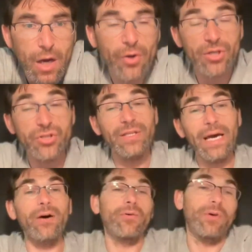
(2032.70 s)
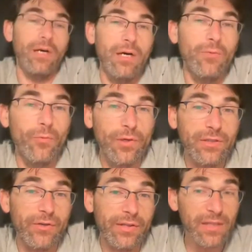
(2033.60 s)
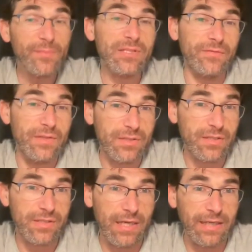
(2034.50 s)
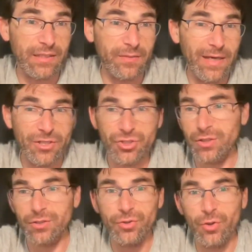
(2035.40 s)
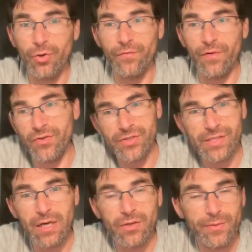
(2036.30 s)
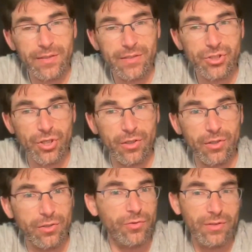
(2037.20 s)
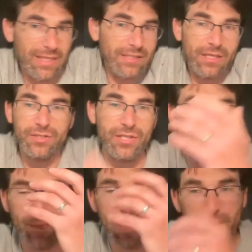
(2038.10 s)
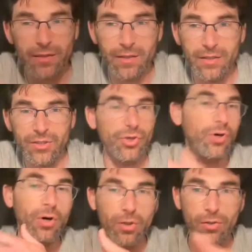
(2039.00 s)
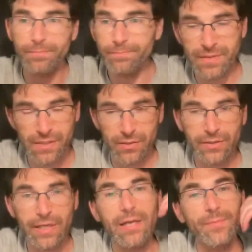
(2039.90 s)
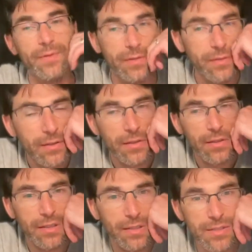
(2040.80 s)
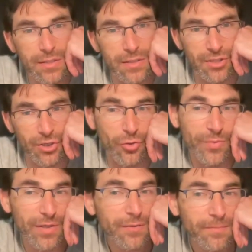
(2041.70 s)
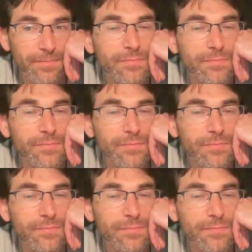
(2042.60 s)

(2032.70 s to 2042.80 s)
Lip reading: Okay, so now, what are the limits of this? Because I can imagine you go farther south where it's jungle, or like South America, it's all single canopy. Is there hope there?